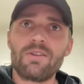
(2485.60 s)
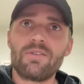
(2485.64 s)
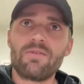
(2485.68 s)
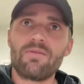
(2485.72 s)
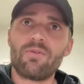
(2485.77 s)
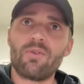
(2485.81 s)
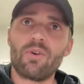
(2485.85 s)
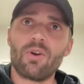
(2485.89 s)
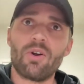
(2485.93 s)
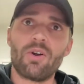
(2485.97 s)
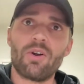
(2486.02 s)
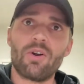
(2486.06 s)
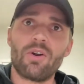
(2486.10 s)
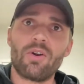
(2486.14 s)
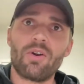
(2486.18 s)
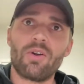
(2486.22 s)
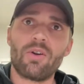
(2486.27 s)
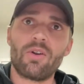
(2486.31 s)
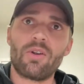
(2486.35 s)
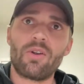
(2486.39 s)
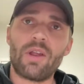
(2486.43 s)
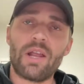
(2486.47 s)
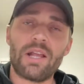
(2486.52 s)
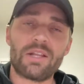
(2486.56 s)

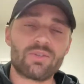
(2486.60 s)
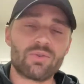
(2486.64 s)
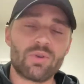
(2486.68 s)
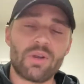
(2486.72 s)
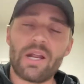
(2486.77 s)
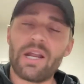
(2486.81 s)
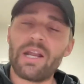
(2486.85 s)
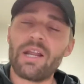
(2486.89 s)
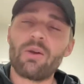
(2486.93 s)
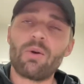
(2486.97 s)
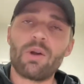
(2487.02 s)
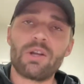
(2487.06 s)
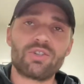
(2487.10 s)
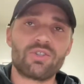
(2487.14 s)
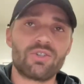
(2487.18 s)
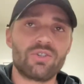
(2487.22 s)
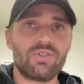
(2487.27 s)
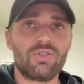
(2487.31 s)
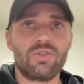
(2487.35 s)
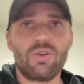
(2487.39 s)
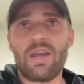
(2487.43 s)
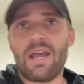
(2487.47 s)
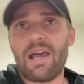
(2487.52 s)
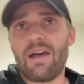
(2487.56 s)
for answering any
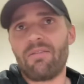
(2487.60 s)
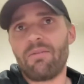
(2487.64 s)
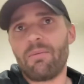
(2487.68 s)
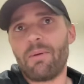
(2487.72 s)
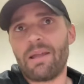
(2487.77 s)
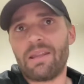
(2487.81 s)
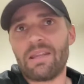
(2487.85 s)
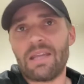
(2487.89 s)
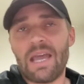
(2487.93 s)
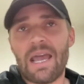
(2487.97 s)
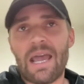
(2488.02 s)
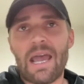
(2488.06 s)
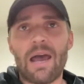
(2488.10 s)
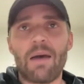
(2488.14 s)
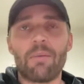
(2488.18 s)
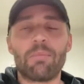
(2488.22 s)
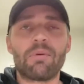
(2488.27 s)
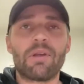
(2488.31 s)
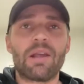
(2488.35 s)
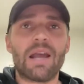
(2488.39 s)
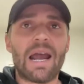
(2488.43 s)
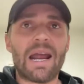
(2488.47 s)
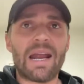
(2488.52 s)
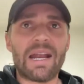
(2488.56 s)
questions you have about the
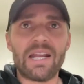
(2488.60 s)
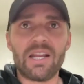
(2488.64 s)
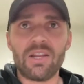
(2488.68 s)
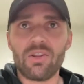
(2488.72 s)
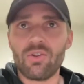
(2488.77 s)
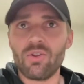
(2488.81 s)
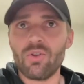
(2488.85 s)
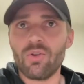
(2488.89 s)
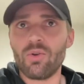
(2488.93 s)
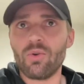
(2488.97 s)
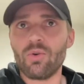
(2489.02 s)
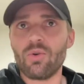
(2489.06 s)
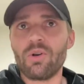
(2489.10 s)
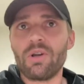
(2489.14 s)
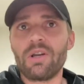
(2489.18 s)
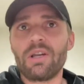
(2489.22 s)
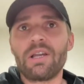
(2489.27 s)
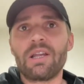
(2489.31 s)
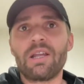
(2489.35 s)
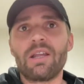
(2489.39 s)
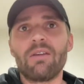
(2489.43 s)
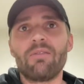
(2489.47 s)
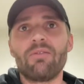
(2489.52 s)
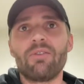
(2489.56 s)
app, guiding you,
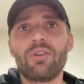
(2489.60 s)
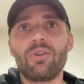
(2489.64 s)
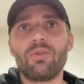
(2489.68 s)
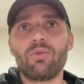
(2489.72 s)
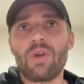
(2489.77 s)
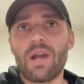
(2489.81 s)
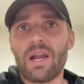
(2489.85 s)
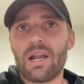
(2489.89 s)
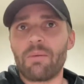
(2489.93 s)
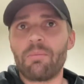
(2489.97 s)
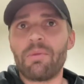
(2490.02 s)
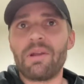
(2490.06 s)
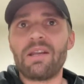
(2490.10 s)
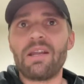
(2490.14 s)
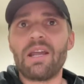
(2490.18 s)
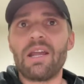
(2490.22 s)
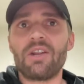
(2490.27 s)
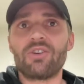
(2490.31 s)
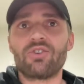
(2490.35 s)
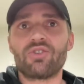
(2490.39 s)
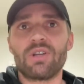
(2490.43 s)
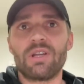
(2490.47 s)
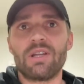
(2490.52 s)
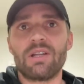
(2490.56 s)
giving you
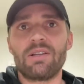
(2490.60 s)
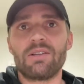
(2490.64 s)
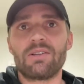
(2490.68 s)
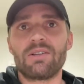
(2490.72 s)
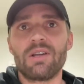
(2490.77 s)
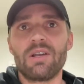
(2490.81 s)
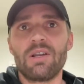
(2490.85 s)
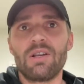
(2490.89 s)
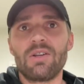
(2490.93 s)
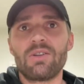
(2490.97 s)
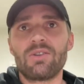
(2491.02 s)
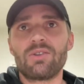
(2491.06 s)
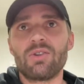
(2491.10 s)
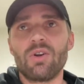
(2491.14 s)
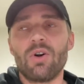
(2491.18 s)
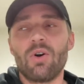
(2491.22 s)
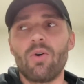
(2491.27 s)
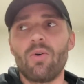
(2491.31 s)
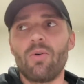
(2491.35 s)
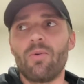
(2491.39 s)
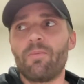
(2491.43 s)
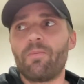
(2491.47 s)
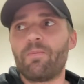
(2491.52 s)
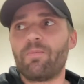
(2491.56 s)
recommendations.
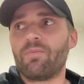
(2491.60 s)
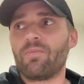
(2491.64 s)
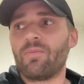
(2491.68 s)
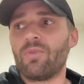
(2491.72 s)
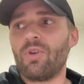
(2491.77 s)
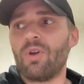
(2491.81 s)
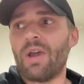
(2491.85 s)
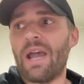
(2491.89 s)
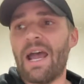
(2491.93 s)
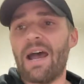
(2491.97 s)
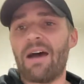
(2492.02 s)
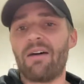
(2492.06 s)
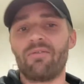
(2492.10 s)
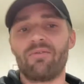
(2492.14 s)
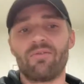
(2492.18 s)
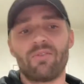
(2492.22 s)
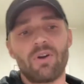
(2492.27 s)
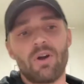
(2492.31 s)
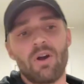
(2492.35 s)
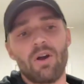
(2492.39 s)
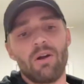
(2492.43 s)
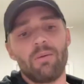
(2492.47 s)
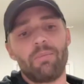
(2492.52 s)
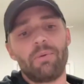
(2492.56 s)
So you
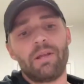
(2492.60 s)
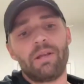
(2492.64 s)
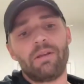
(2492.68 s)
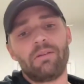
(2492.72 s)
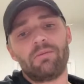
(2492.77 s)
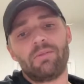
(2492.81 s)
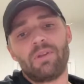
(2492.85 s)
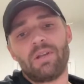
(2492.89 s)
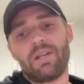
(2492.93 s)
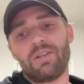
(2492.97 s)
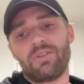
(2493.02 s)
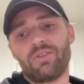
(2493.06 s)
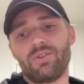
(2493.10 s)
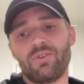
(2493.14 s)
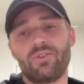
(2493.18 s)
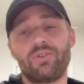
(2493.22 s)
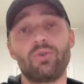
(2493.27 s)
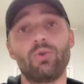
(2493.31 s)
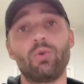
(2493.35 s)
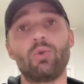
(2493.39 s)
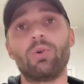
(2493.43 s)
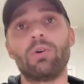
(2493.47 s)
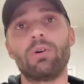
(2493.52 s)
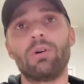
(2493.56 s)
have Carbon as your
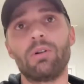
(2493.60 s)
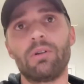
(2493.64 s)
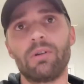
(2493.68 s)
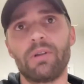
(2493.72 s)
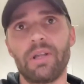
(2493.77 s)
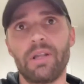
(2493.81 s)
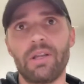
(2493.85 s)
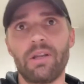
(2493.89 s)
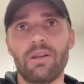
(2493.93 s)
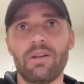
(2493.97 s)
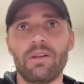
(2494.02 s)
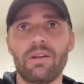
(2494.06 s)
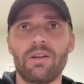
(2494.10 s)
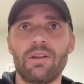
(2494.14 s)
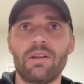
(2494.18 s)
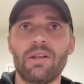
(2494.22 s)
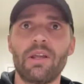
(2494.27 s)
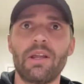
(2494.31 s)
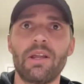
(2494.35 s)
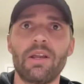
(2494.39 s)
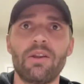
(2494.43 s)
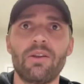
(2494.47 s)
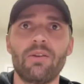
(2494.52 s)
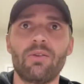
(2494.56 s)
tool,
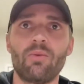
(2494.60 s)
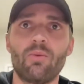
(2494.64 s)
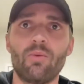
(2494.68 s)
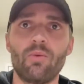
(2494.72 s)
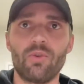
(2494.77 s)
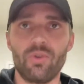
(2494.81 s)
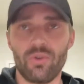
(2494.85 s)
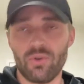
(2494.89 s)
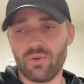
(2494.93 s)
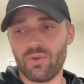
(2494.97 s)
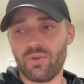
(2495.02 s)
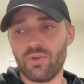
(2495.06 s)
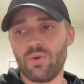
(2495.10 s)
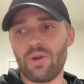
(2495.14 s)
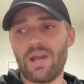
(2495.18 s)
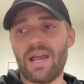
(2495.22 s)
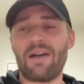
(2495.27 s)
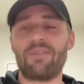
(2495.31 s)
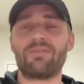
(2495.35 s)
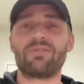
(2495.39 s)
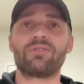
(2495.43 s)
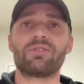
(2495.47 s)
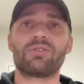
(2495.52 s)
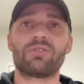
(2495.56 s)
and you do
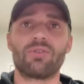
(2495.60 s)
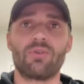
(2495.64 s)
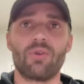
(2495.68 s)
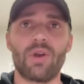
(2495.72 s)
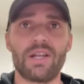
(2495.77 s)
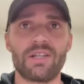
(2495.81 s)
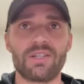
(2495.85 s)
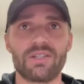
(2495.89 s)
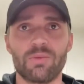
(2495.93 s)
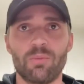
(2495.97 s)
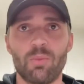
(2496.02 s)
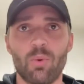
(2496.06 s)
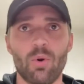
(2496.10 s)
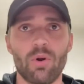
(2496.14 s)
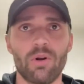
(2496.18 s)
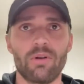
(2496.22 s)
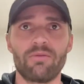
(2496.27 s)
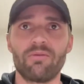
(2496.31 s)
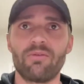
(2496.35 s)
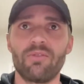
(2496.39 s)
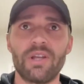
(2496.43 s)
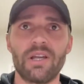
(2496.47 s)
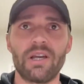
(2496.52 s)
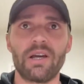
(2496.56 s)
have great
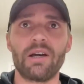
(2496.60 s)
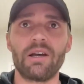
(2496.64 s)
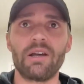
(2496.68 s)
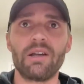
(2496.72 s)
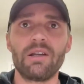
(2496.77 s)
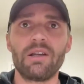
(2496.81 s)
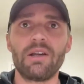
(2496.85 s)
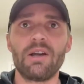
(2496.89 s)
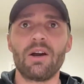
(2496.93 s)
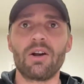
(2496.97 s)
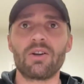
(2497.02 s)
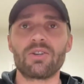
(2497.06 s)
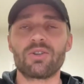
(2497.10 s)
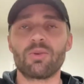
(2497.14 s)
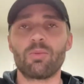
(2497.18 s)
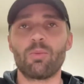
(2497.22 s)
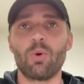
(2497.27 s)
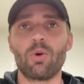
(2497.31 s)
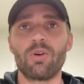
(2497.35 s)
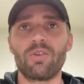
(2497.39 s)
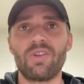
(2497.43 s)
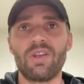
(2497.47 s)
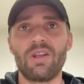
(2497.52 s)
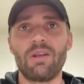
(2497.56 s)
support via our
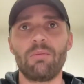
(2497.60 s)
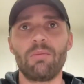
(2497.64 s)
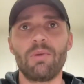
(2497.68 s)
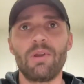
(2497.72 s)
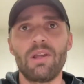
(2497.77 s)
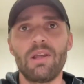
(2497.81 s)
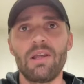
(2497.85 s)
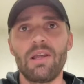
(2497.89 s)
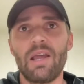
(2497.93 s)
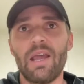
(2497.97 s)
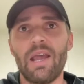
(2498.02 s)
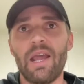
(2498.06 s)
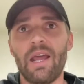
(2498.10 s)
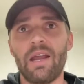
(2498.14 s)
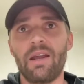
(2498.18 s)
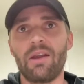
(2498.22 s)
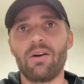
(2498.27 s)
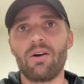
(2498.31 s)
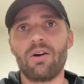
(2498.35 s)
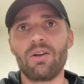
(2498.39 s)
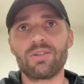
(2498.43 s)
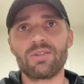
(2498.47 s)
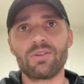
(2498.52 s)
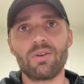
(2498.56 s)
support team.
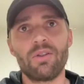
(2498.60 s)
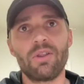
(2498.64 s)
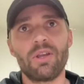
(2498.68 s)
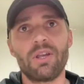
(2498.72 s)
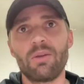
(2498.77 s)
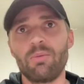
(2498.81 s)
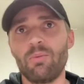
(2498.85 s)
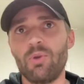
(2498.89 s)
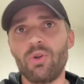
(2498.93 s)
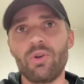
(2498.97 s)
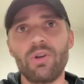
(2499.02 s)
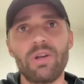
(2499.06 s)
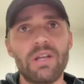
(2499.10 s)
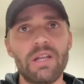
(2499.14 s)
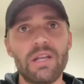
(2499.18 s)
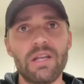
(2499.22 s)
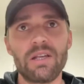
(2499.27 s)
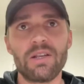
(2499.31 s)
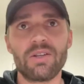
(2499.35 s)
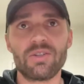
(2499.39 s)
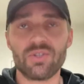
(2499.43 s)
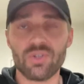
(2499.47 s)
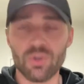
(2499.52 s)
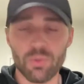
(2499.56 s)
And also the
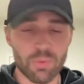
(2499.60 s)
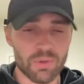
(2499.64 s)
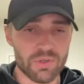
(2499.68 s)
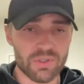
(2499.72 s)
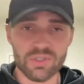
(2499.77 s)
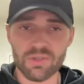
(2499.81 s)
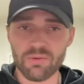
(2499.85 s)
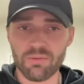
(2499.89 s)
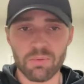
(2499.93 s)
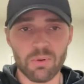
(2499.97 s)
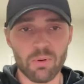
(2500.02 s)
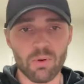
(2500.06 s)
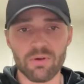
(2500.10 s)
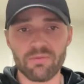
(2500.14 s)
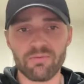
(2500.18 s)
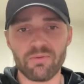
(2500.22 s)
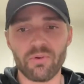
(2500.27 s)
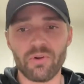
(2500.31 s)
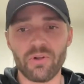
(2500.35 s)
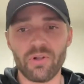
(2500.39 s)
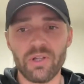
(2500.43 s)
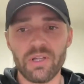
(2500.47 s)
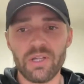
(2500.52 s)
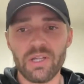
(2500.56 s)
community, super
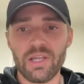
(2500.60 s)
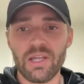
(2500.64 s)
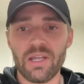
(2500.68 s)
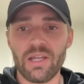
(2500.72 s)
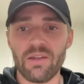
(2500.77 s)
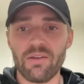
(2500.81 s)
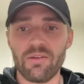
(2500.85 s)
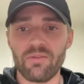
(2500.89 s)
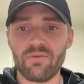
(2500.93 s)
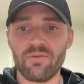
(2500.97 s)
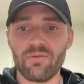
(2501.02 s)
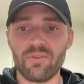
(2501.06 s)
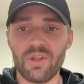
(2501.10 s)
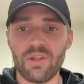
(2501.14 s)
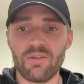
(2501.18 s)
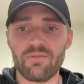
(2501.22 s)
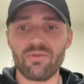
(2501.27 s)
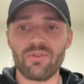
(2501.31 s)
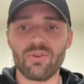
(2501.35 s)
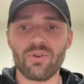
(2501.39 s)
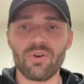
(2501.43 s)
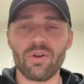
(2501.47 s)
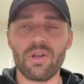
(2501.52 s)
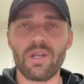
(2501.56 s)
supportful.
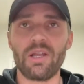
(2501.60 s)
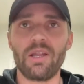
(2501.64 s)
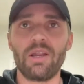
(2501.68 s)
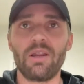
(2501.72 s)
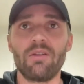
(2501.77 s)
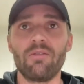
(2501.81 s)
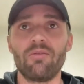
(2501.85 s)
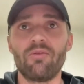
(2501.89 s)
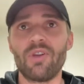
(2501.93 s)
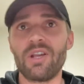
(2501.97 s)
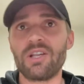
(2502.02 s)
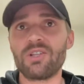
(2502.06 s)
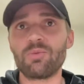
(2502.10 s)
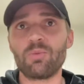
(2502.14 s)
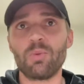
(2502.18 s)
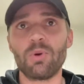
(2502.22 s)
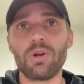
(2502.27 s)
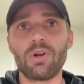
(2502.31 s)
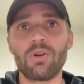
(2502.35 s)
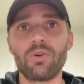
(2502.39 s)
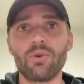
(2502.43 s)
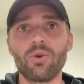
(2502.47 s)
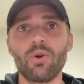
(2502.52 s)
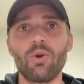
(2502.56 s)
If you're in the
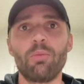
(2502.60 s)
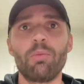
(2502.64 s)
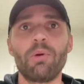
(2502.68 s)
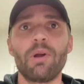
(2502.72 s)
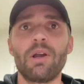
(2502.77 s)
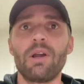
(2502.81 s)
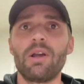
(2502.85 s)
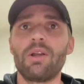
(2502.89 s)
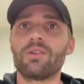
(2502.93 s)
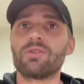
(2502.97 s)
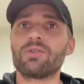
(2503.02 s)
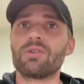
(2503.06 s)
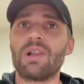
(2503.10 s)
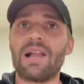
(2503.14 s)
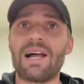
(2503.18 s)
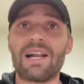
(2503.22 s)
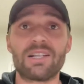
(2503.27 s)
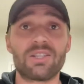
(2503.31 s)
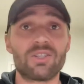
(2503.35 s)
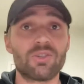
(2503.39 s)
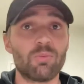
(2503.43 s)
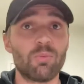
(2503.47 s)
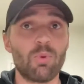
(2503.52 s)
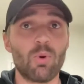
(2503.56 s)
Facebook group, there's a lot
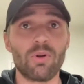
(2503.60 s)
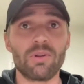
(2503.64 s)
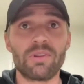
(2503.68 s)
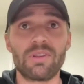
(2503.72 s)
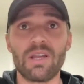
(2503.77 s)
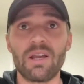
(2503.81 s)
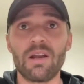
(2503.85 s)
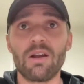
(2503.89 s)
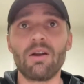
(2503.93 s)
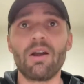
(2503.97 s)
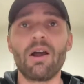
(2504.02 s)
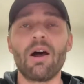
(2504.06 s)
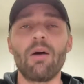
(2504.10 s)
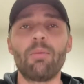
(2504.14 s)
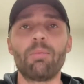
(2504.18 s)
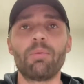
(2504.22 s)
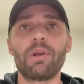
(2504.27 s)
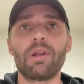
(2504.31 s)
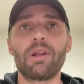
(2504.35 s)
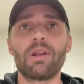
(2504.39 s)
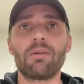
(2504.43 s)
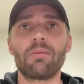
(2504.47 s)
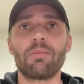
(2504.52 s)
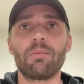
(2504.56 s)
of support there,
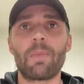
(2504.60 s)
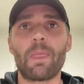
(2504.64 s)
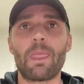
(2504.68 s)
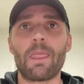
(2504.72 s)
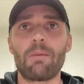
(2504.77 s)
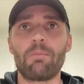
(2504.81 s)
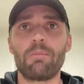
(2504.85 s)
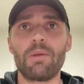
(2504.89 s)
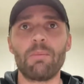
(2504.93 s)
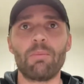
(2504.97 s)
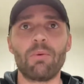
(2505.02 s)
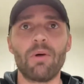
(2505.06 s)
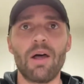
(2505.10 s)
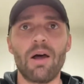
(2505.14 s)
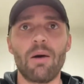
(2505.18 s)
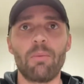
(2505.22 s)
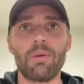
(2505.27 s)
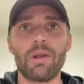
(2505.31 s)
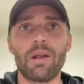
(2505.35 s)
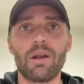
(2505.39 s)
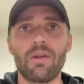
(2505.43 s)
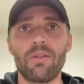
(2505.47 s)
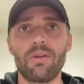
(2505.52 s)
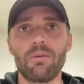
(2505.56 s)
helping
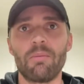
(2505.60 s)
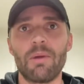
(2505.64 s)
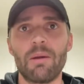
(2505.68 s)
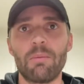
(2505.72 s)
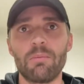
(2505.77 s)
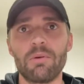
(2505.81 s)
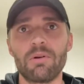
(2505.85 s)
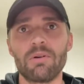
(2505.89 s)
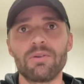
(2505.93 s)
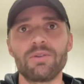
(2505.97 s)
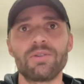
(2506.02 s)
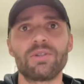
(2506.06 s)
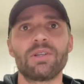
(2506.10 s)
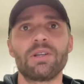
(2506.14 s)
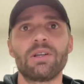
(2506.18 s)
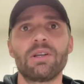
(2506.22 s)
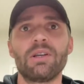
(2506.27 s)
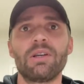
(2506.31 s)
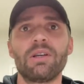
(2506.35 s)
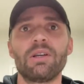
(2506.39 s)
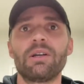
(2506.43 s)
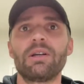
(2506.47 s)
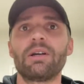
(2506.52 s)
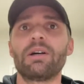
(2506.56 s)
other members
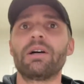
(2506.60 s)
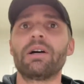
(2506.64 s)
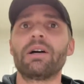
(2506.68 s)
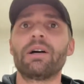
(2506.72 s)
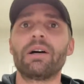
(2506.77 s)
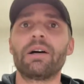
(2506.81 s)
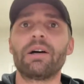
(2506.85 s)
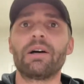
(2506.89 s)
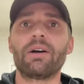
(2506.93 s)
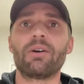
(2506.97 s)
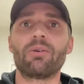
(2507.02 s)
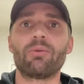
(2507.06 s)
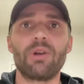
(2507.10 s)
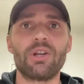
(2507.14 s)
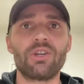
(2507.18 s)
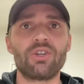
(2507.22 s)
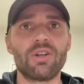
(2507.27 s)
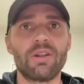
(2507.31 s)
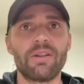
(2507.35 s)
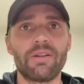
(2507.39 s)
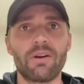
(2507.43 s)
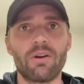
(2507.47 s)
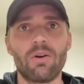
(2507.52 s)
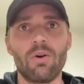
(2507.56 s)

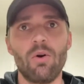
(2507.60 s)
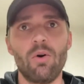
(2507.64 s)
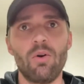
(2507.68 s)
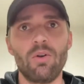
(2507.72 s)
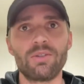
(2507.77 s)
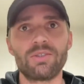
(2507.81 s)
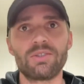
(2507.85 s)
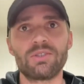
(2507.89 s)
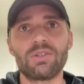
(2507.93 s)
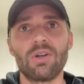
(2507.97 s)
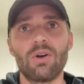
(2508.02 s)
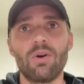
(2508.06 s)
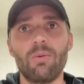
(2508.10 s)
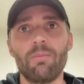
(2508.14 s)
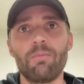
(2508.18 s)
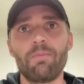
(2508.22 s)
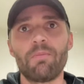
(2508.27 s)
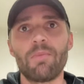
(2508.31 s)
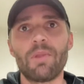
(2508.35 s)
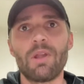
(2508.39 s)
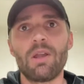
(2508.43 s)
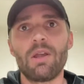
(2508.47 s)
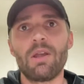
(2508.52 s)
reaching their goals. So